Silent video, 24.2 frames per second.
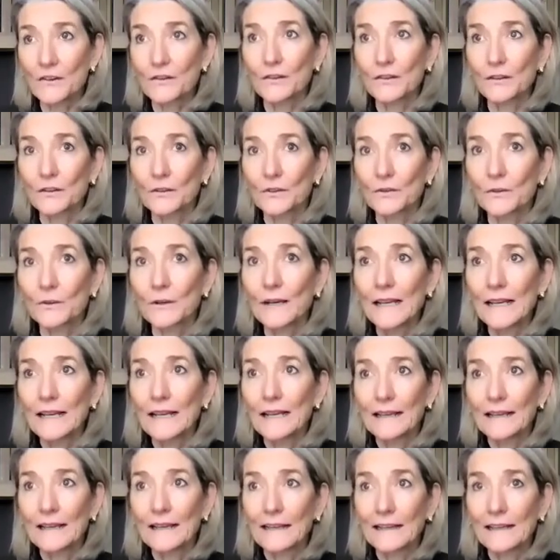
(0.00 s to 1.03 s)
do
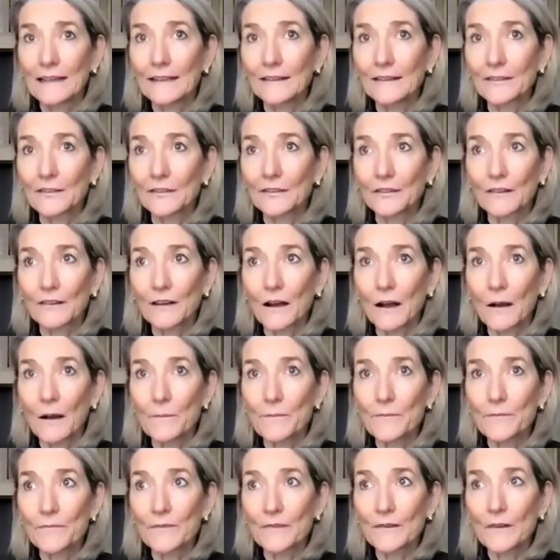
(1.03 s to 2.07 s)
is
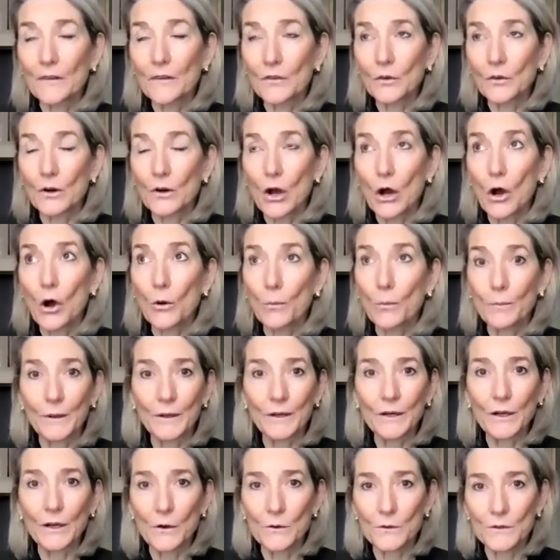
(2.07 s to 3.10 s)
sort of hope
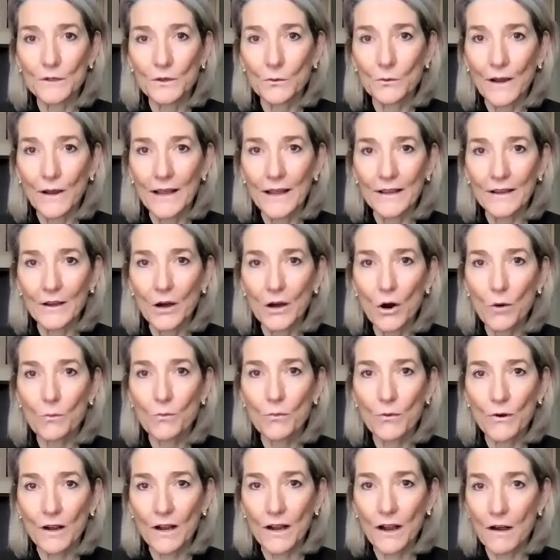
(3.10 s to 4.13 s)
it goes away, hope
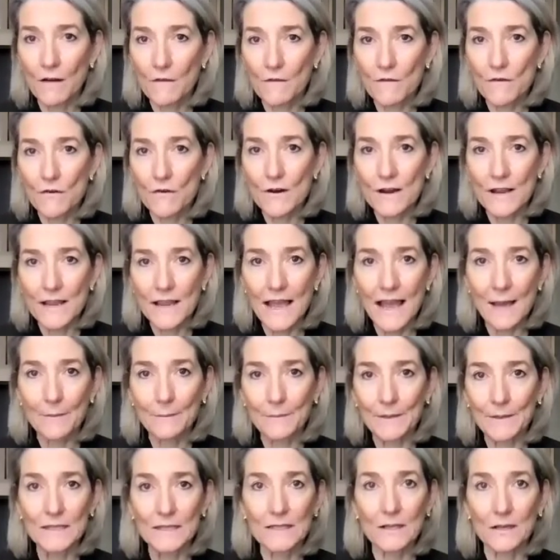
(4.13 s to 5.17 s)
recovery
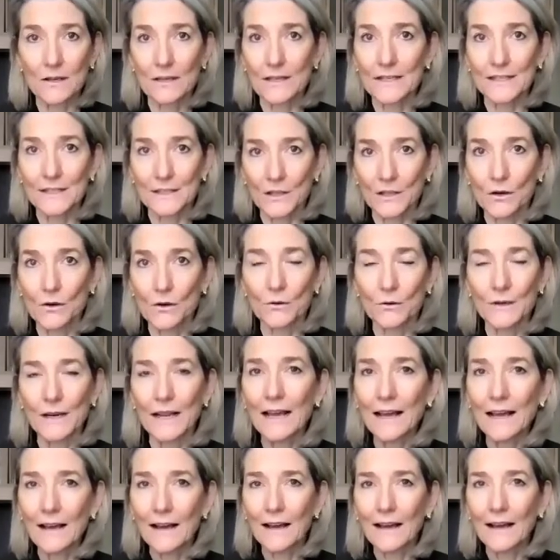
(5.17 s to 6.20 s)
happens on its own.
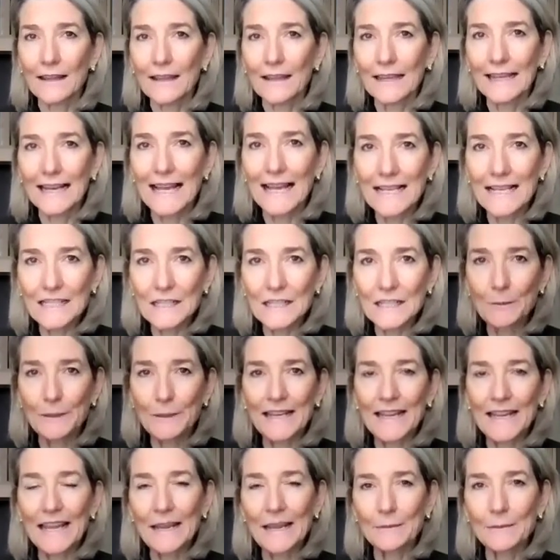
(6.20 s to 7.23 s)
I think it has to be
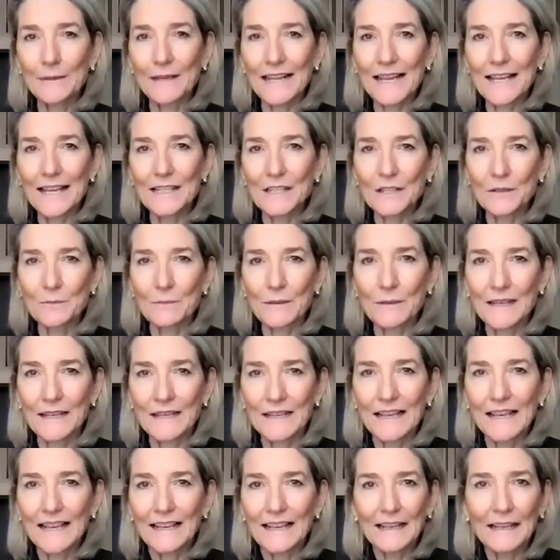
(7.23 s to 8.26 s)
named. It has to
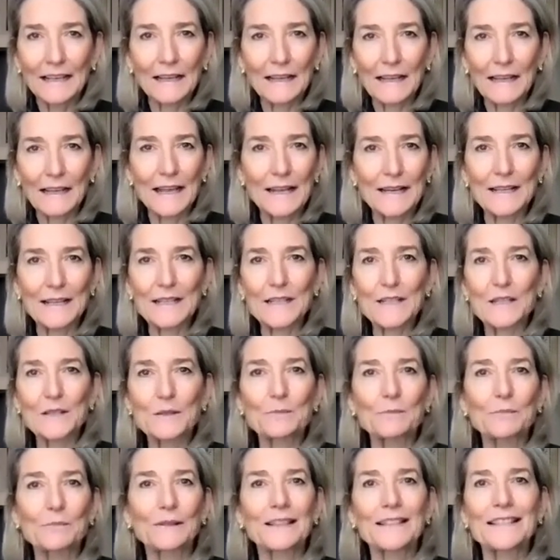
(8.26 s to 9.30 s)
be an
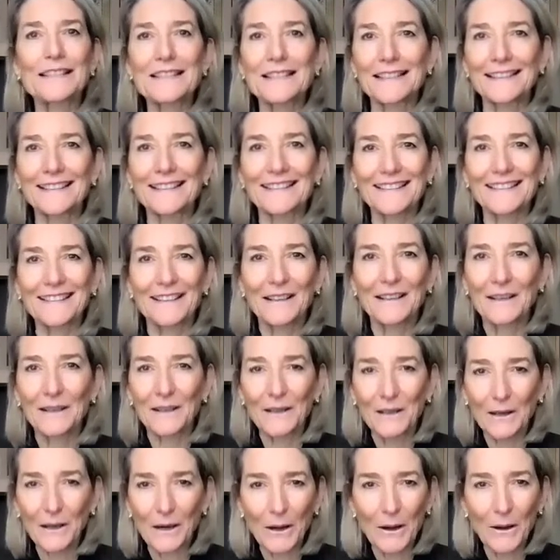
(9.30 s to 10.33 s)
explicit
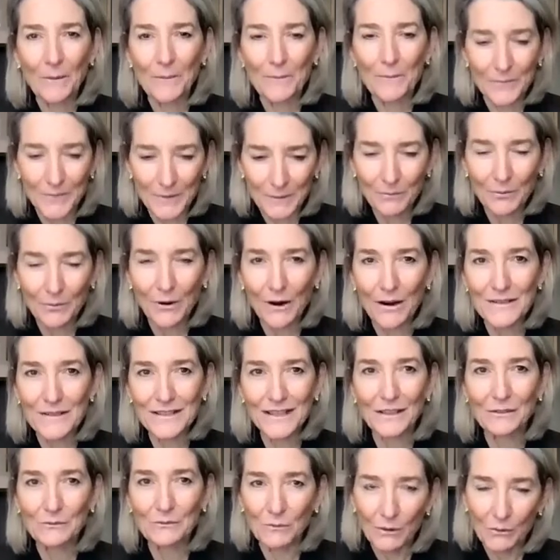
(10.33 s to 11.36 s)

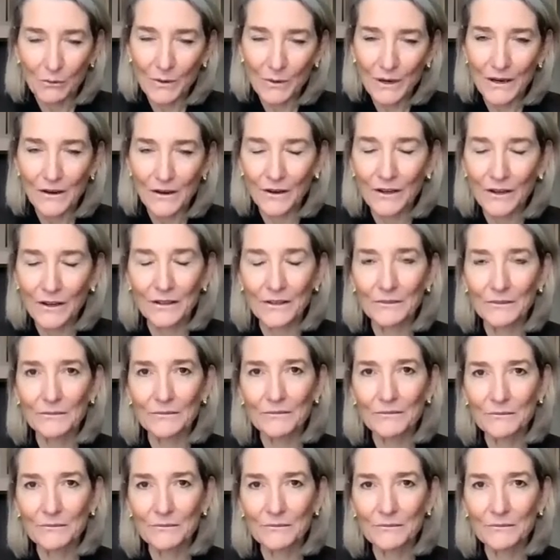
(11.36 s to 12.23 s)
project where we're gonna